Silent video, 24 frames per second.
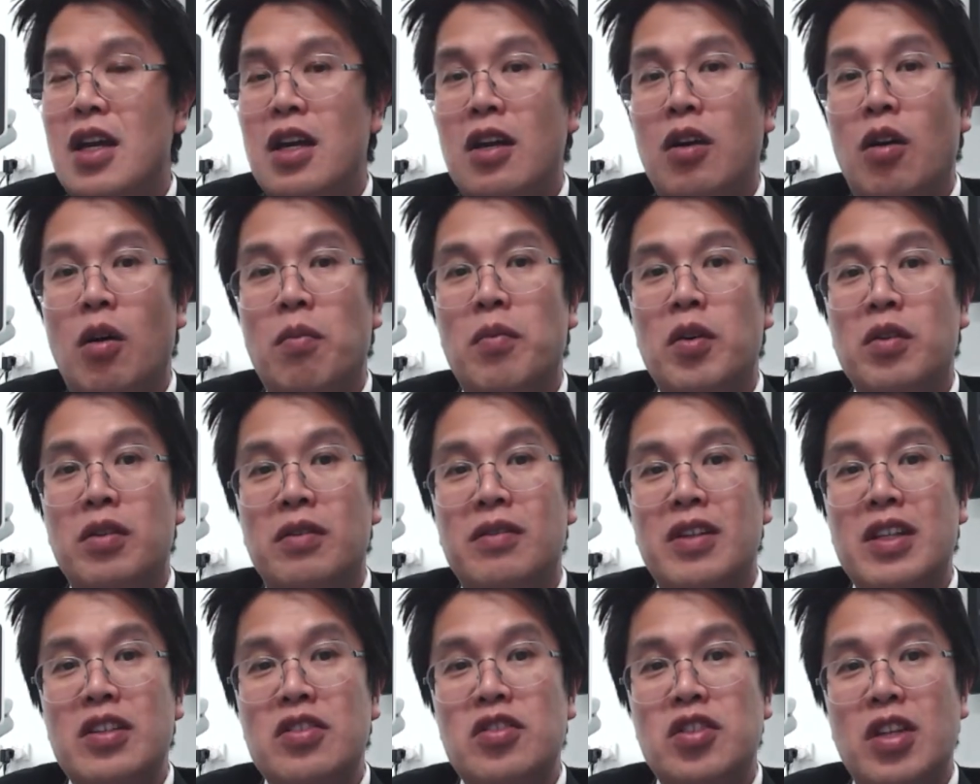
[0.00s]
hormonal
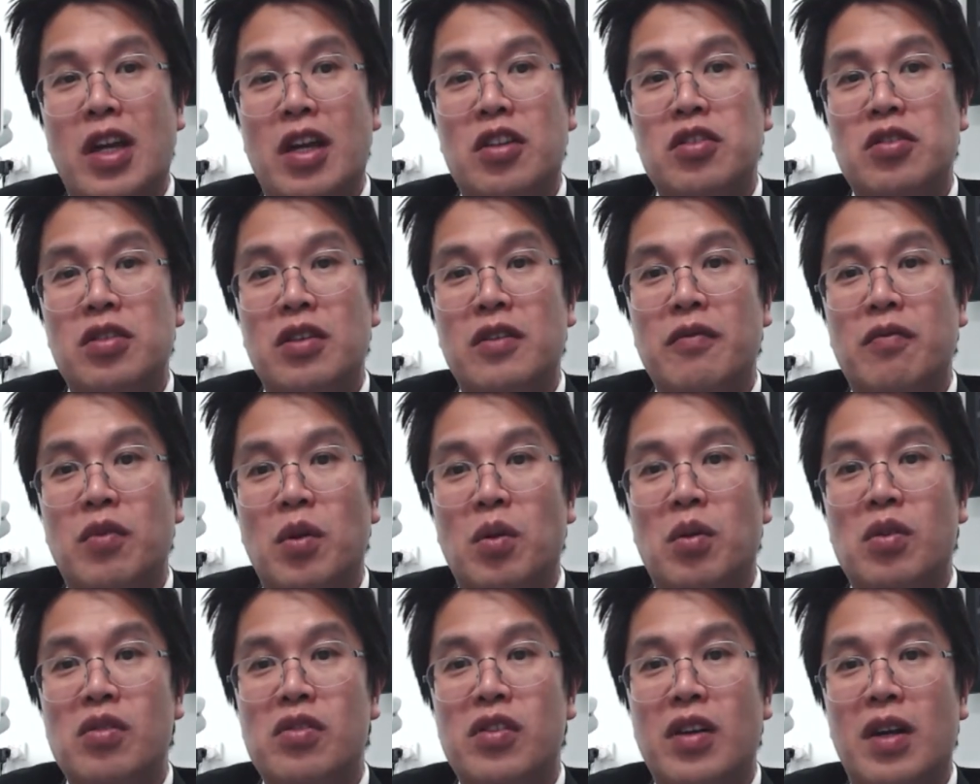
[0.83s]
injection,
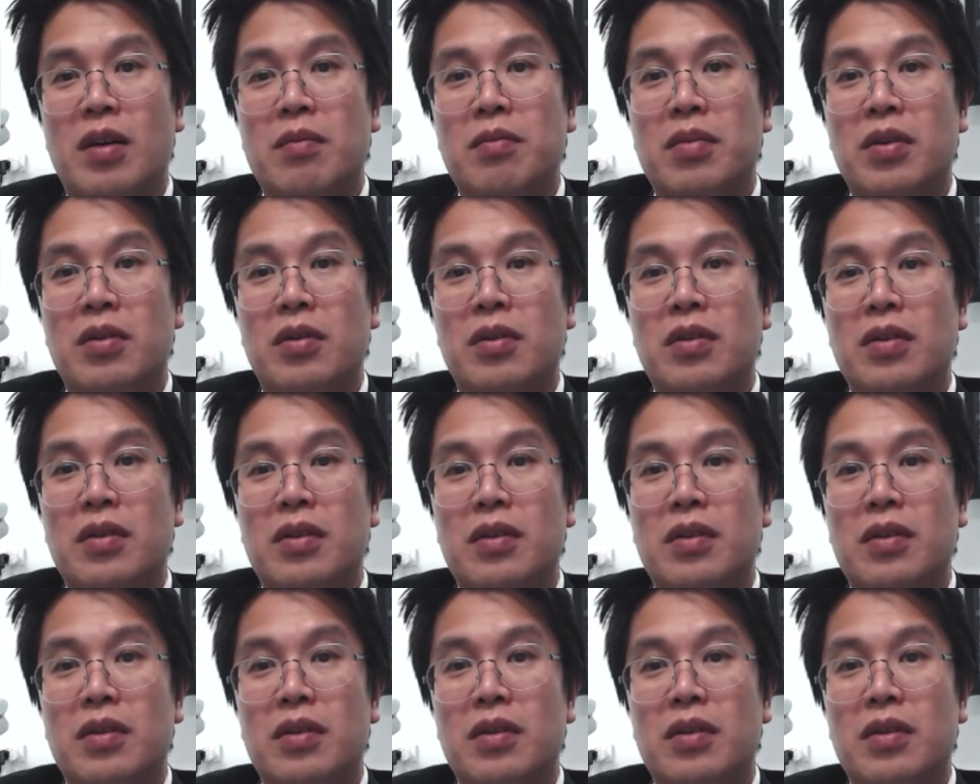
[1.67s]
for example.